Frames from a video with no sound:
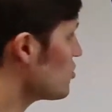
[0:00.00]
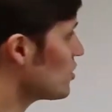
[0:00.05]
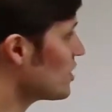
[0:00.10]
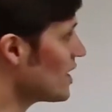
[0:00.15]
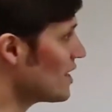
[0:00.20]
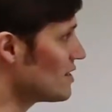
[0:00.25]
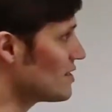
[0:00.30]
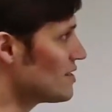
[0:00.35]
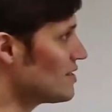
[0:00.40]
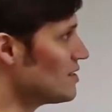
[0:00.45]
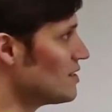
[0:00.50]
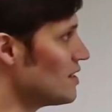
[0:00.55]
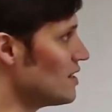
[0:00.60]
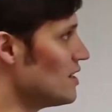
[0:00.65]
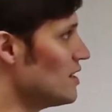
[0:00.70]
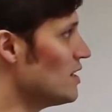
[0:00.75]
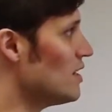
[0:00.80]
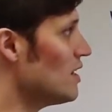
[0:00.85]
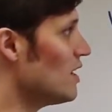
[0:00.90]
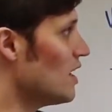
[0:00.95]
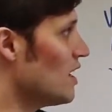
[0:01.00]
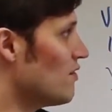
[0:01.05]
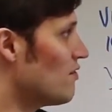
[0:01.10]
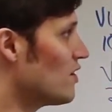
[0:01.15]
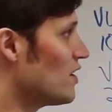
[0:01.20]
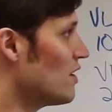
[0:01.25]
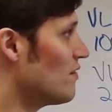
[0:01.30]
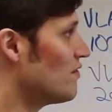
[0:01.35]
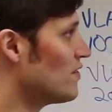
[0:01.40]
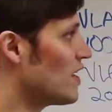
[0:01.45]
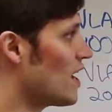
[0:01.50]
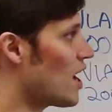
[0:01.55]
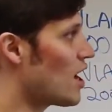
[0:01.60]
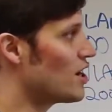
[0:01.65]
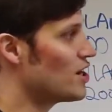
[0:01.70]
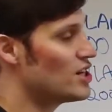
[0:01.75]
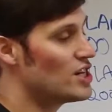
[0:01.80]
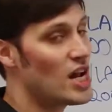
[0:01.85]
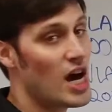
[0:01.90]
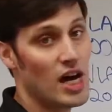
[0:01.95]
you can see, even if they are
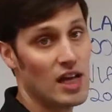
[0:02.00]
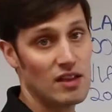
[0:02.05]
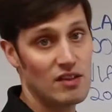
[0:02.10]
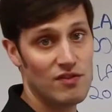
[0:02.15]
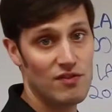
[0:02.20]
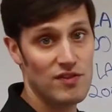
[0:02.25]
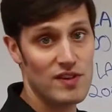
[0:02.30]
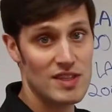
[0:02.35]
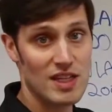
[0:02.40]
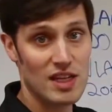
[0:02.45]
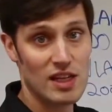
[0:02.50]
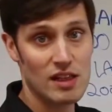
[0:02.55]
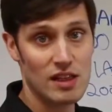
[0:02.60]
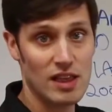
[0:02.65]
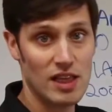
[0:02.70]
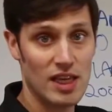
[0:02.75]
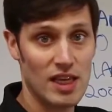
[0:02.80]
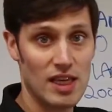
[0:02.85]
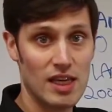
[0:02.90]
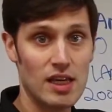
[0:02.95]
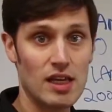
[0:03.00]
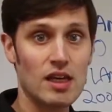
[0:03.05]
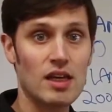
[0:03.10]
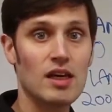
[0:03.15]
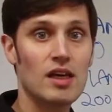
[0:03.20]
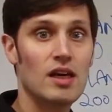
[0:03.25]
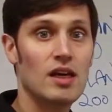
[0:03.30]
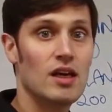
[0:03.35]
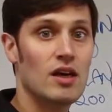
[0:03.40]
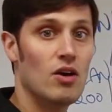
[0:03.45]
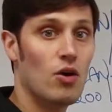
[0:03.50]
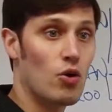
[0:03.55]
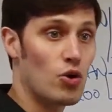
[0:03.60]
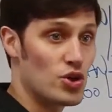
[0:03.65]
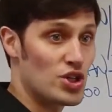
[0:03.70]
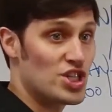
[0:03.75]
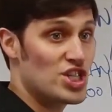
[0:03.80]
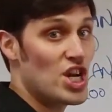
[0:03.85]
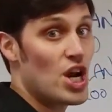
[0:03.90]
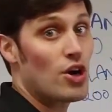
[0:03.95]
not physically or
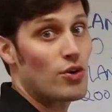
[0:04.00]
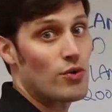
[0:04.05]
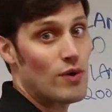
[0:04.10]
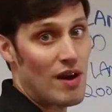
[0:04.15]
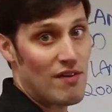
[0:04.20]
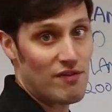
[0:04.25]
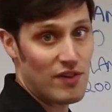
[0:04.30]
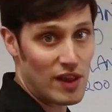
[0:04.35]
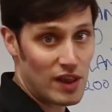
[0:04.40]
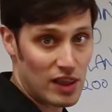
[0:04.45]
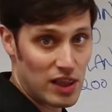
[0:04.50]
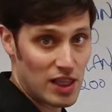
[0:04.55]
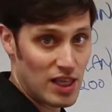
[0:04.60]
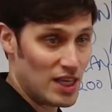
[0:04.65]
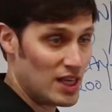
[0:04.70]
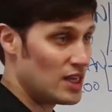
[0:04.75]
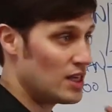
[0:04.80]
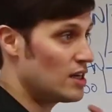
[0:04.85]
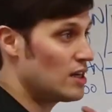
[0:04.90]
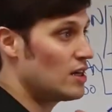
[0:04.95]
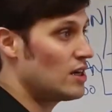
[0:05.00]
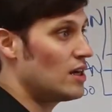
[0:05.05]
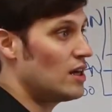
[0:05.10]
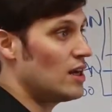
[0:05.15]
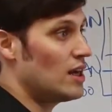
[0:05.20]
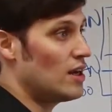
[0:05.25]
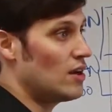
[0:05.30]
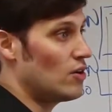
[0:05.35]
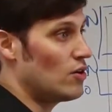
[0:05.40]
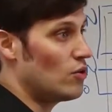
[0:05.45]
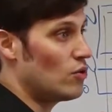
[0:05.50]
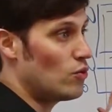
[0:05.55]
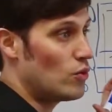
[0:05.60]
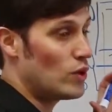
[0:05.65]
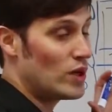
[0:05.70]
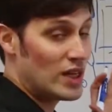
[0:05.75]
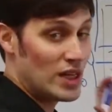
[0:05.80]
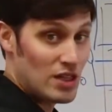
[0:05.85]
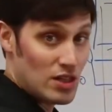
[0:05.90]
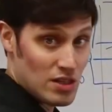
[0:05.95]
geographically
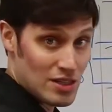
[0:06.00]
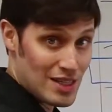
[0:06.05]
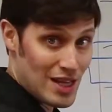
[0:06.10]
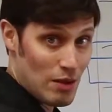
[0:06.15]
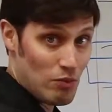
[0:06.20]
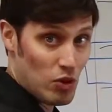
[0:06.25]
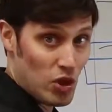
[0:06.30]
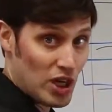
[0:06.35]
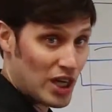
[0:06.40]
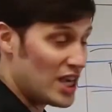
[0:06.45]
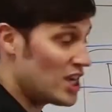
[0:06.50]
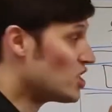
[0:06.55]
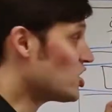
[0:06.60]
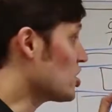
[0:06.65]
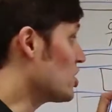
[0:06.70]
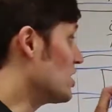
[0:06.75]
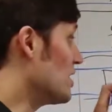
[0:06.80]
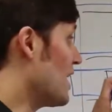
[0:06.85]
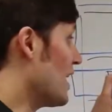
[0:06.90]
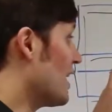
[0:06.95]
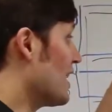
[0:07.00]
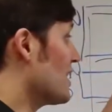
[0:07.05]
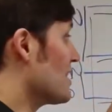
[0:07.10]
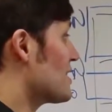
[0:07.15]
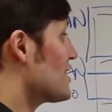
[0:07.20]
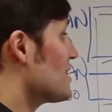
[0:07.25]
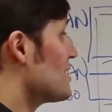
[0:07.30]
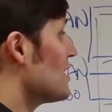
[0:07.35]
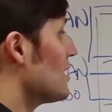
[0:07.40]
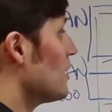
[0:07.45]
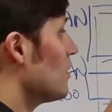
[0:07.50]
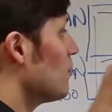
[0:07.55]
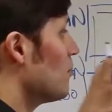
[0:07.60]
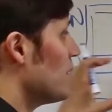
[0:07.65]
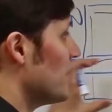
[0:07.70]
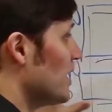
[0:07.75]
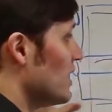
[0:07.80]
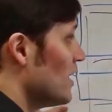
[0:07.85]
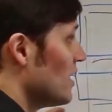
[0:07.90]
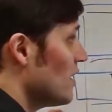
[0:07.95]
within the same location, they can still
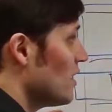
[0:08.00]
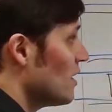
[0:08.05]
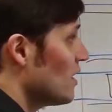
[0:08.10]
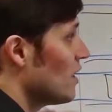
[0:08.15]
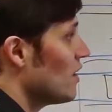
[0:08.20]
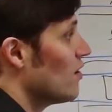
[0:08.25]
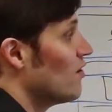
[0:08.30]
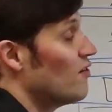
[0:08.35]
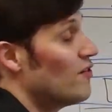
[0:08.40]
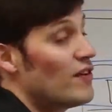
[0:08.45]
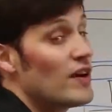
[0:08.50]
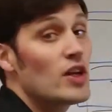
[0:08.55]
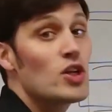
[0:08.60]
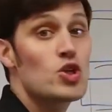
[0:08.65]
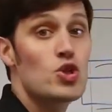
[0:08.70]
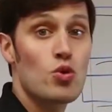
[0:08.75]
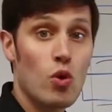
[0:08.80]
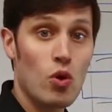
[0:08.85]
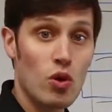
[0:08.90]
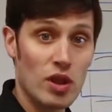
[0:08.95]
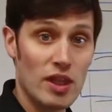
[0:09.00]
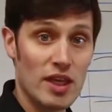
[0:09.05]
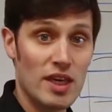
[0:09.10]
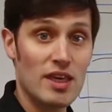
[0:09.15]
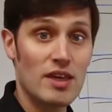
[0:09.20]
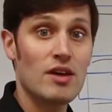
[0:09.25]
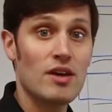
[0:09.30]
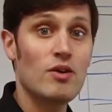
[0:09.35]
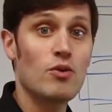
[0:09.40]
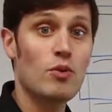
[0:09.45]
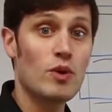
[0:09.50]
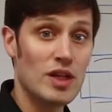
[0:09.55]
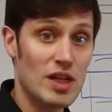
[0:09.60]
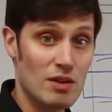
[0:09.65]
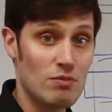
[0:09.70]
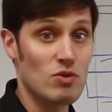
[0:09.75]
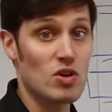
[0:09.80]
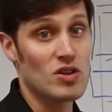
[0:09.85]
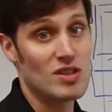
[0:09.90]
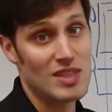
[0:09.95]
be virtually
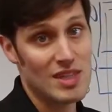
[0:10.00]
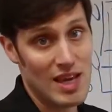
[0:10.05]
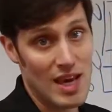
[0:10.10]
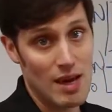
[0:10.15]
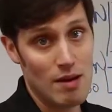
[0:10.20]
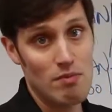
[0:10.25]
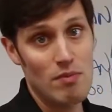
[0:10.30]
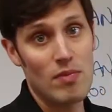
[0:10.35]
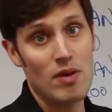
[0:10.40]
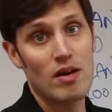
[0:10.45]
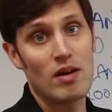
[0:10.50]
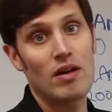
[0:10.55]
within the same